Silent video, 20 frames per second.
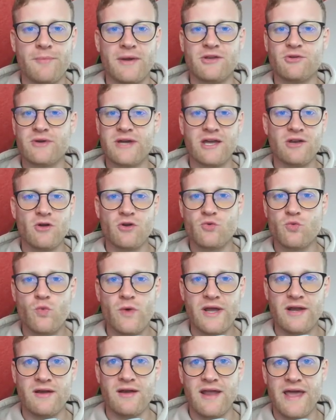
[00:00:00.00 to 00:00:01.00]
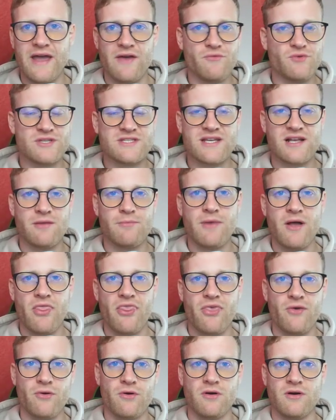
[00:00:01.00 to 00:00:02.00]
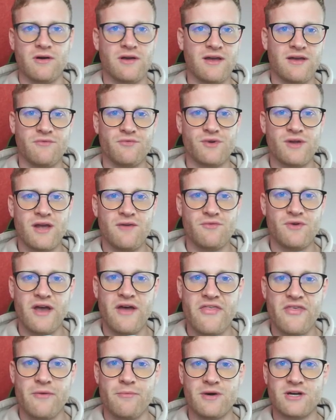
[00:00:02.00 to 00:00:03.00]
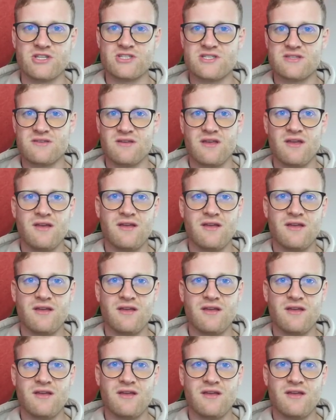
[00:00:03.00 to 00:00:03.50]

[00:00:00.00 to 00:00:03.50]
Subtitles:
but you cannot win every single month or every other month.